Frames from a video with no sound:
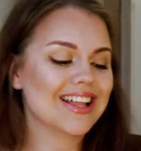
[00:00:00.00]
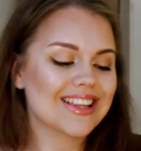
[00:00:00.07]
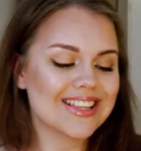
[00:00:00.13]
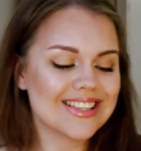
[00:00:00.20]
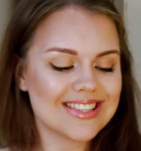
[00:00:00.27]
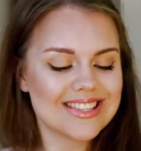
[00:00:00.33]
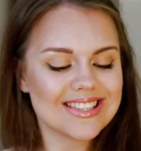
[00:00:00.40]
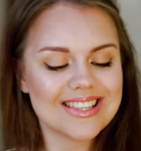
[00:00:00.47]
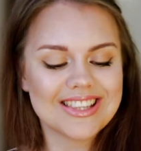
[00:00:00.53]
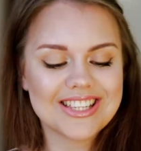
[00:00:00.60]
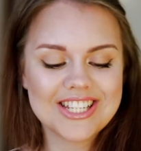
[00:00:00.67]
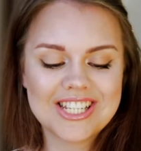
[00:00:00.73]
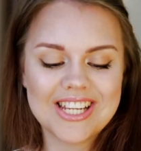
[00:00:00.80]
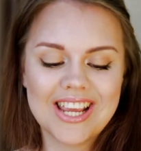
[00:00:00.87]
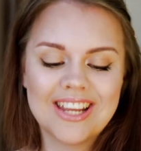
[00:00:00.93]
This is in the
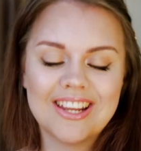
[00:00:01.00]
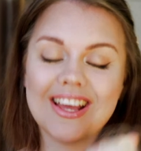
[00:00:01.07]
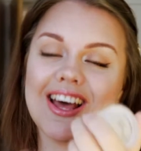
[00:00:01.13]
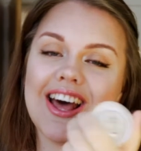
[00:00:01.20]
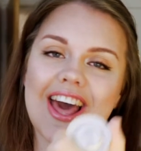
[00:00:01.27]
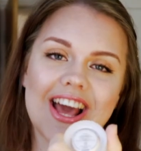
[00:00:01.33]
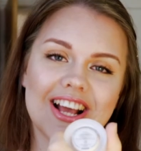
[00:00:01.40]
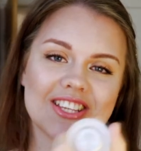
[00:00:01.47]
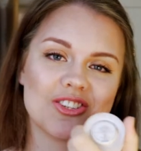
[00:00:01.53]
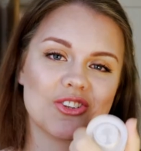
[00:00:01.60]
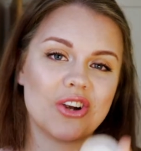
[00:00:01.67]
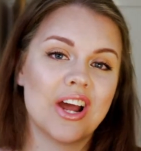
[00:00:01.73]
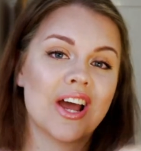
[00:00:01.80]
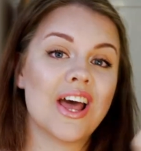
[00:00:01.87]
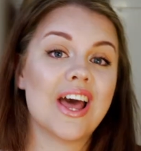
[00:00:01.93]
shade
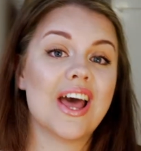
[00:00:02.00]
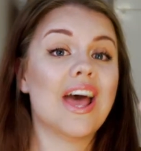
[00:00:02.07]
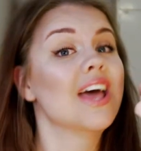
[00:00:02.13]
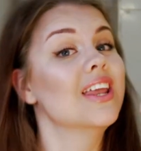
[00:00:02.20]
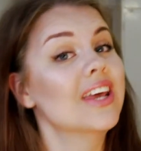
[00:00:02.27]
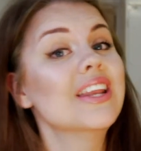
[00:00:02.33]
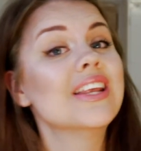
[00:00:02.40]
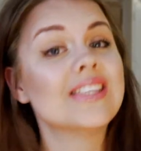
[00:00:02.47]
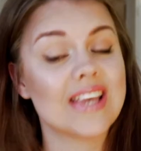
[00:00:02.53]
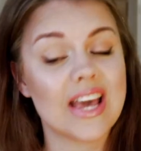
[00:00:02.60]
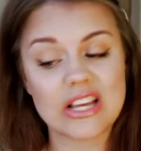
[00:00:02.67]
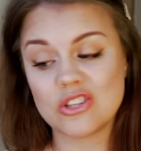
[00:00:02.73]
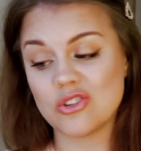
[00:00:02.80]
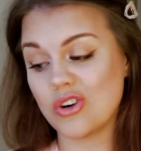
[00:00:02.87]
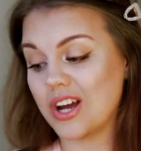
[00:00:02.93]
Extra, and it is
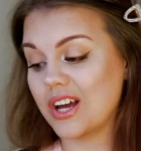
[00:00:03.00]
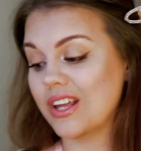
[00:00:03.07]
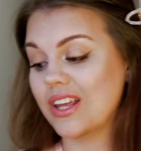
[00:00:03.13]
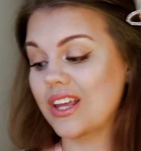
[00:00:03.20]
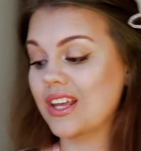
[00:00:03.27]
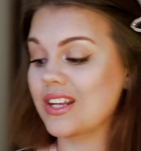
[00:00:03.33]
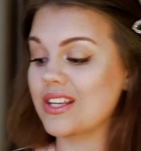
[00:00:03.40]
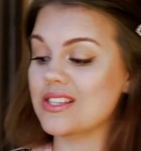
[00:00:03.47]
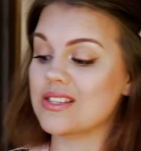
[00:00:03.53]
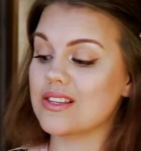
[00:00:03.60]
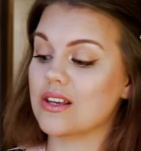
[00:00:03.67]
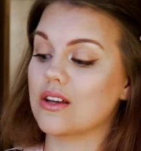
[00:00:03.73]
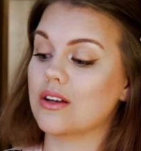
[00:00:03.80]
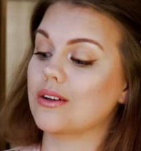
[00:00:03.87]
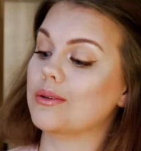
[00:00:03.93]
extra. It is
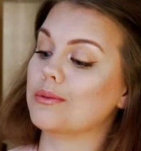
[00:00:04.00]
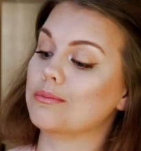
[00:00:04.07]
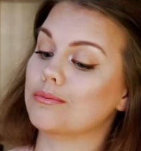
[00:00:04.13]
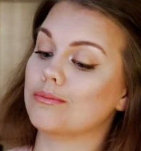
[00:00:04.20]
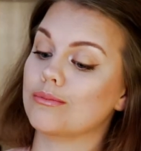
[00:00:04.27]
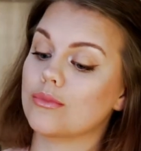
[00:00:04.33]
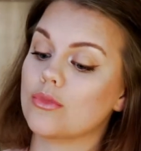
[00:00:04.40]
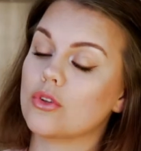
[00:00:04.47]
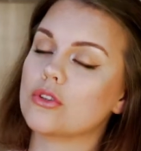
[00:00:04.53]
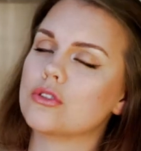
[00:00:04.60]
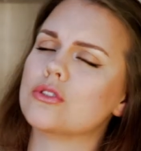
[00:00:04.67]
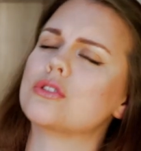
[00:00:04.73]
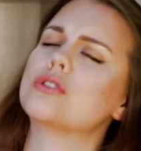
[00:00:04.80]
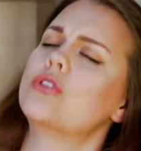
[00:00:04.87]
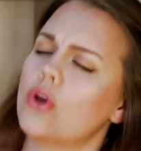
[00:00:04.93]

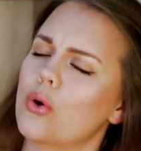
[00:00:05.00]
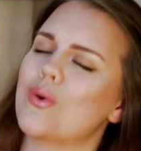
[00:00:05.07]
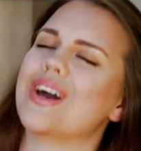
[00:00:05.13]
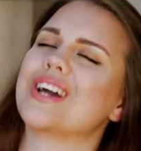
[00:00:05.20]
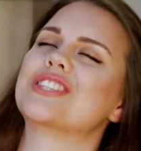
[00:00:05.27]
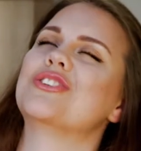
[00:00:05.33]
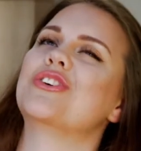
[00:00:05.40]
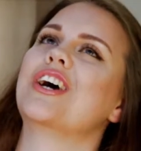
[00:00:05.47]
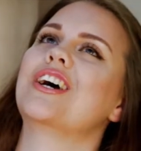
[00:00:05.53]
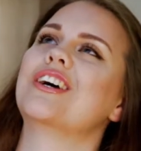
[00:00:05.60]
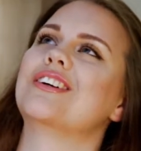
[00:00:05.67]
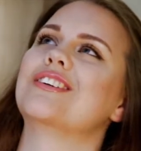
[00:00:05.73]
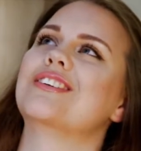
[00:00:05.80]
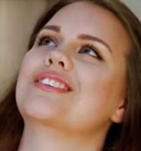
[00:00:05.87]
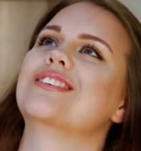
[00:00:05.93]
so extra.
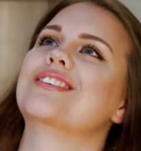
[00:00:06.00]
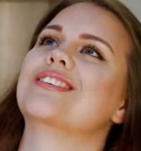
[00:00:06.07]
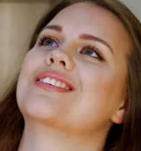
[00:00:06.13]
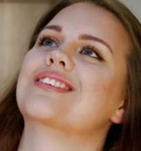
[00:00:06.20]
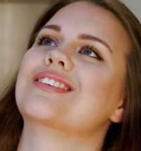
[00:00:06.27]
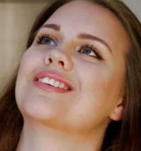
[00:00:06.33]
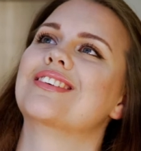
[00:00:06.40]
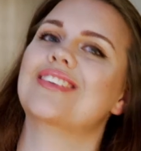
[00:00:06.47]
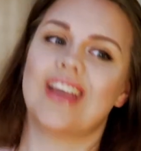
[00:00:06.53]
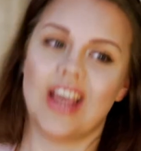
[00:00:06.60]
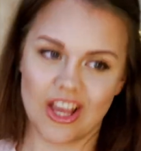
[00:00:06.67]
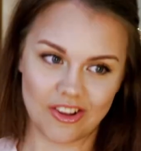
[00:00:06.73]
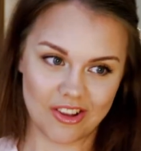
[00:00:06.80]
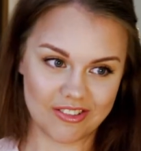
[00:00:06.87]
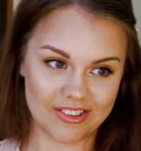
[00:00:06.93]

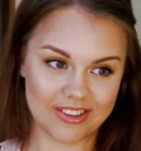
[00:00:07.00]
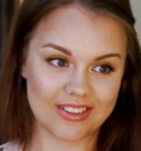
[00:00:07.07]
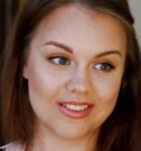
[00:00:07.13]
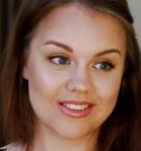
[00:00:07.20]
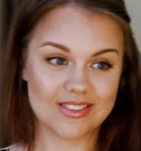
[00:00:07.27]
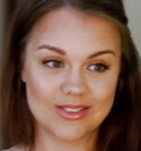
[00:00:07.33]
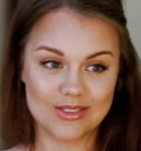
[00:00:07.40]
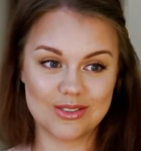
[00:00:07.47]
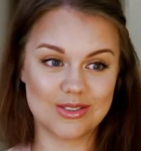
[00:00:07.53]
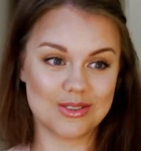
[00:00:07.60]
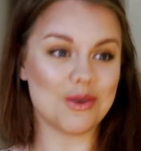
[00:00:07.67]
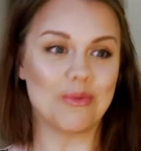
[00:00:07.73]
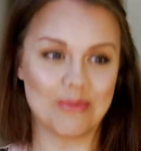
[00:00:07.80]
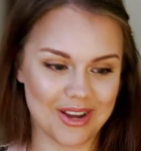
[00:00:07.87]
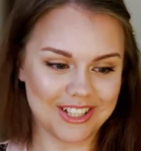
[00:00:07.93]
I love it
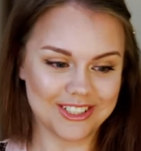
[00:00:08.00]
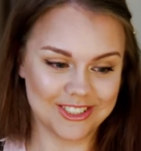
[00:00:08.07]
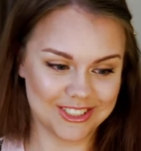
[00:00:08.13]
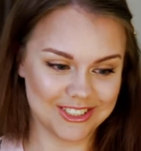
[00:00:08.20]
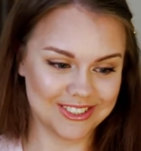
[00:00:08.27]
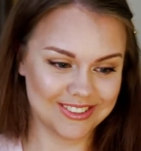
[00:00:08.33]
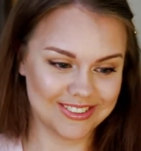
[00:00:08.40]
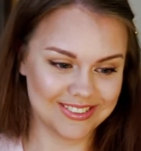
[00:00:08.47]
so much.